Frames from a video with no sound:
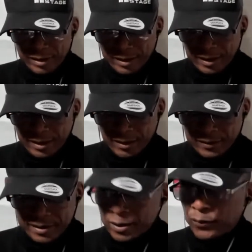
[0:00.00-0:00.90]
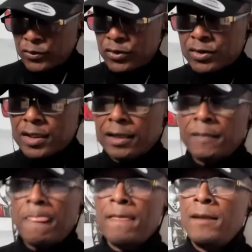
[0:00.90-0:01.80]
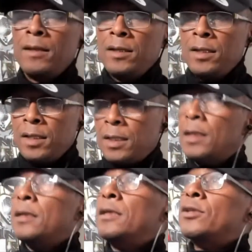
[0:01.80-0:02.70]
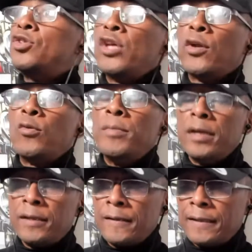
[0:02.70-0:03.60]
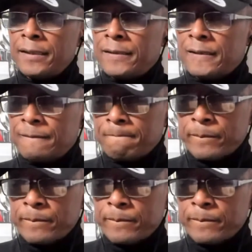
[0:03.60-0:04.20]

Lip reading: there in and of itself is just kind of, this gentleman is